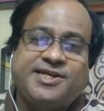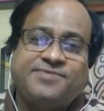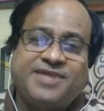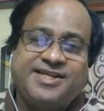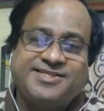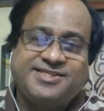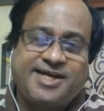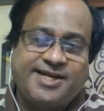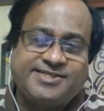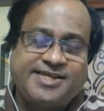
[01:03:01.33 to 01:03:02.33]
of Dalit
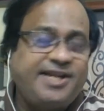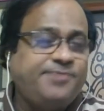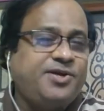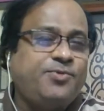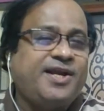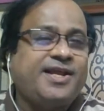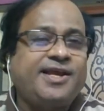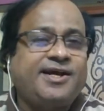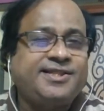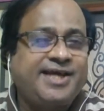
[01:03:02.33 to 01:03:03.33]
studies. Anybody
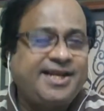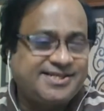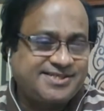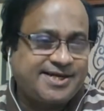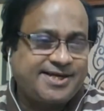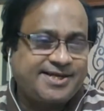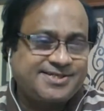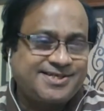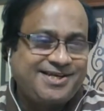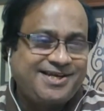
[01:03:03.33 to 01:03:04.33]
working on Dalit
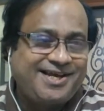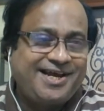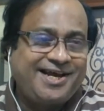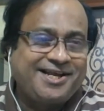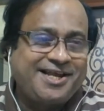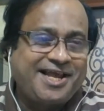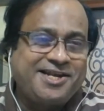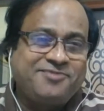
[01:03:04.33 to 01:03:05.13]
studies can